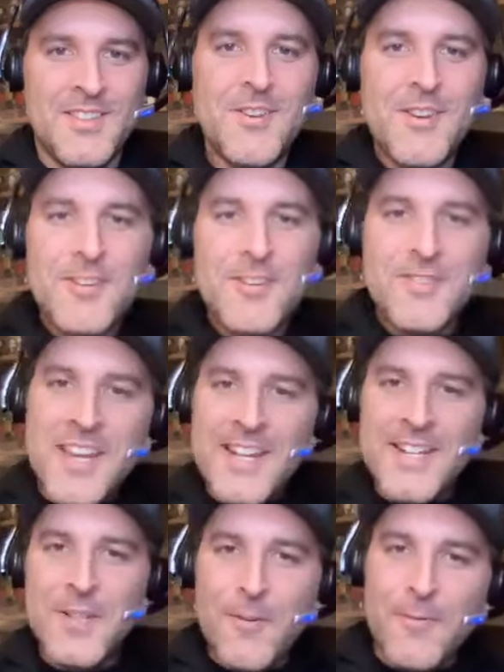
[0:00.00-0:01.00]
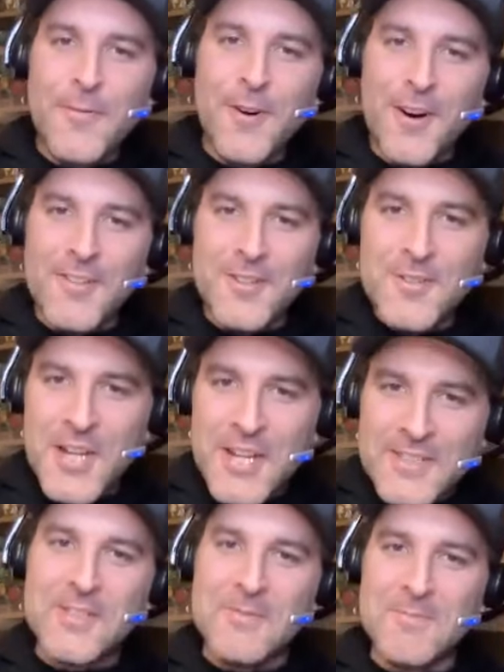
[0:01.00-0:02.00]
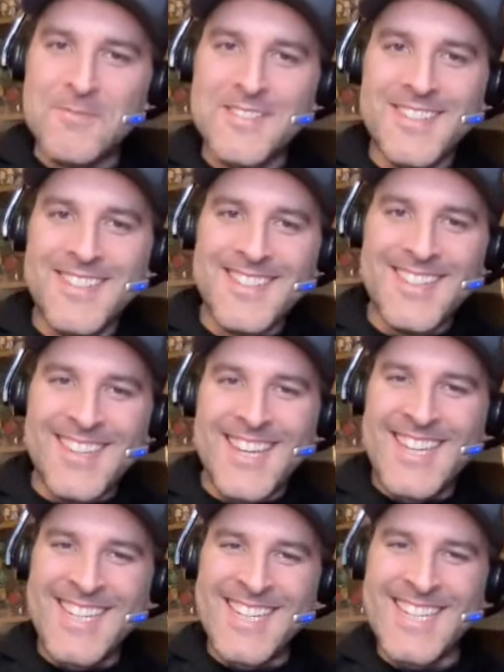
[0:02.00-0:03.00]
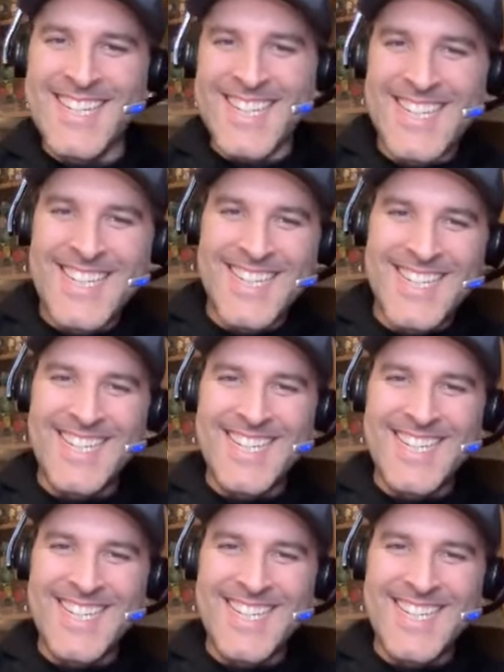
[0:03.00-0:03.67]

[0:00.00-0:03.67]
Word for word: so you're saying it's your fault? You jinxed him. I have